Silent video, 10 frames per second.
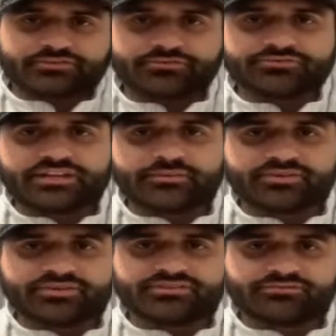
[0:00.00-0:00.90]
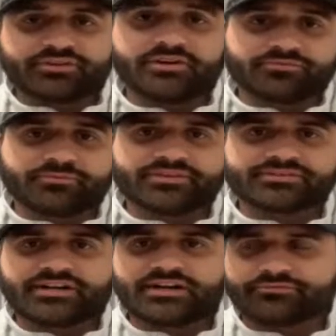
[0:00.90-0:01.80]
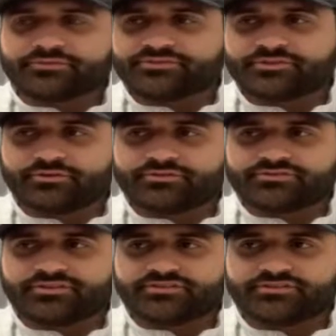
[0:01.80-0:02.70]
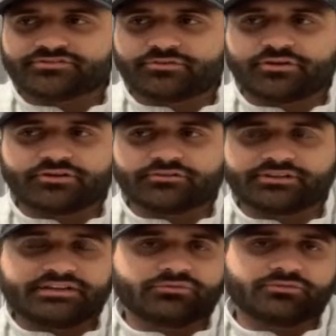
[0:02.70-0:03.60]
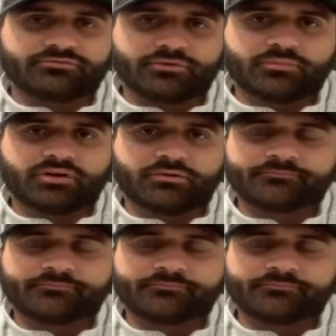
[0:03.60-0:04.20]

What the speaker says: champions have come from this conference, so it's a strong level of football.